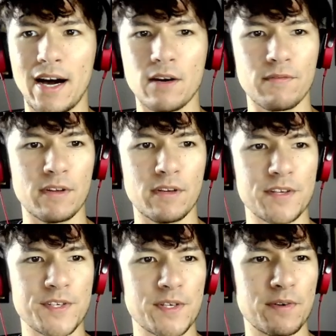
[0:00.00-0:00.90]

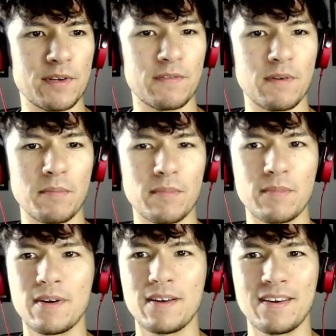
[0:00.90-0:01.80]
unnecessary, if
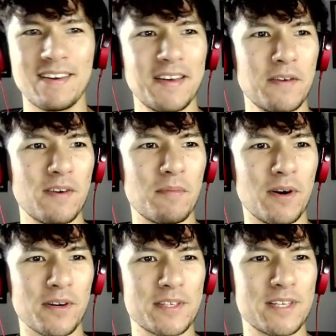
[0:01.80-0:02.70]
I'm
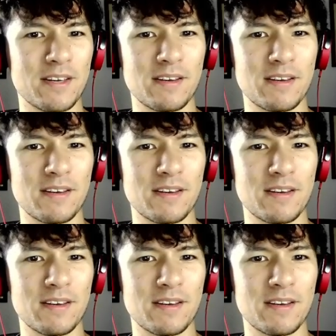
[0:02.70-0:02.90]
honest here.